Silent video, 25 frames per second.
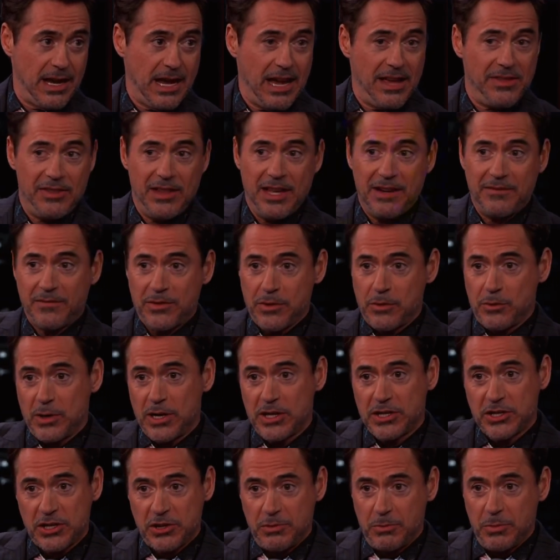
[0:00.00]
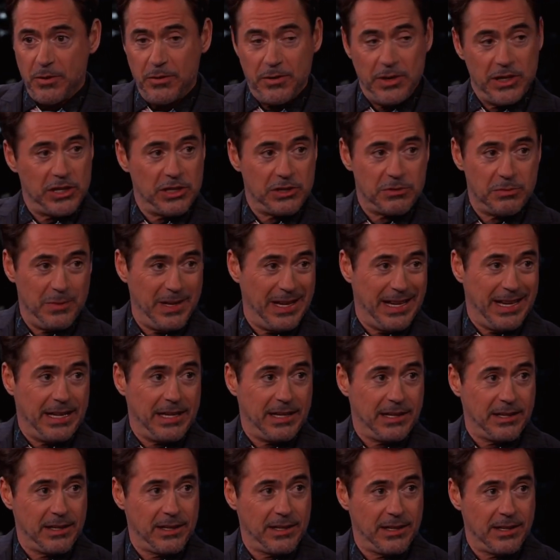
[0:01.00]
And then for the rest of the movie, it's me.
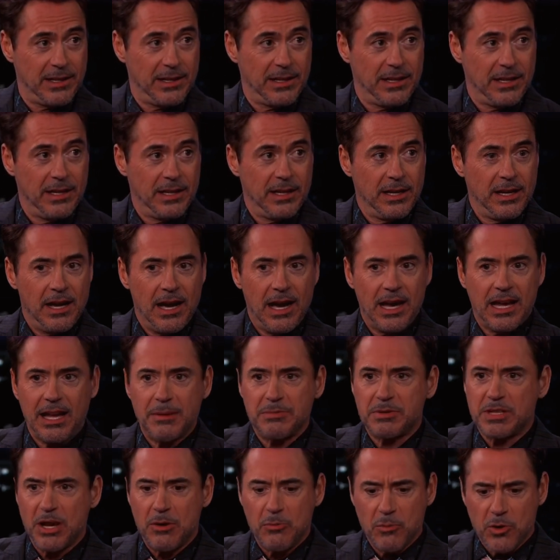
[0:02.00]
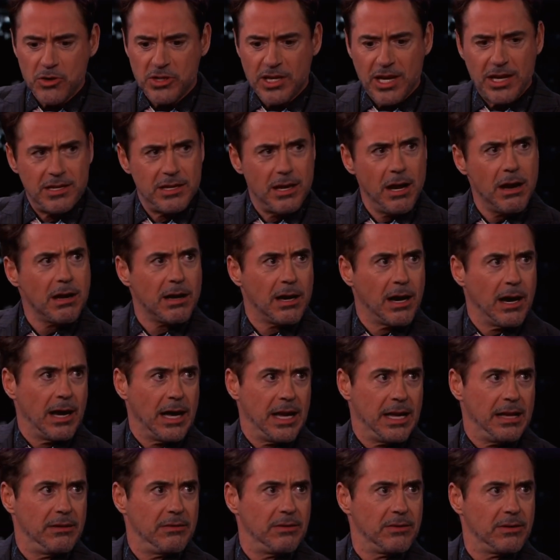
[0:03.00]
Mm-hmm. I kept saying, where's that young
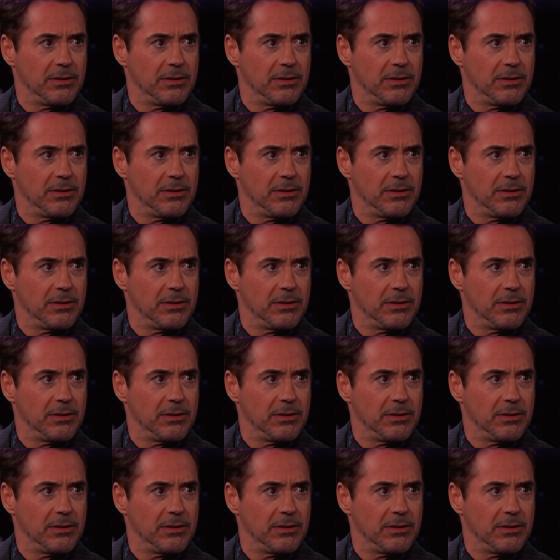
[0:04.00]
guy?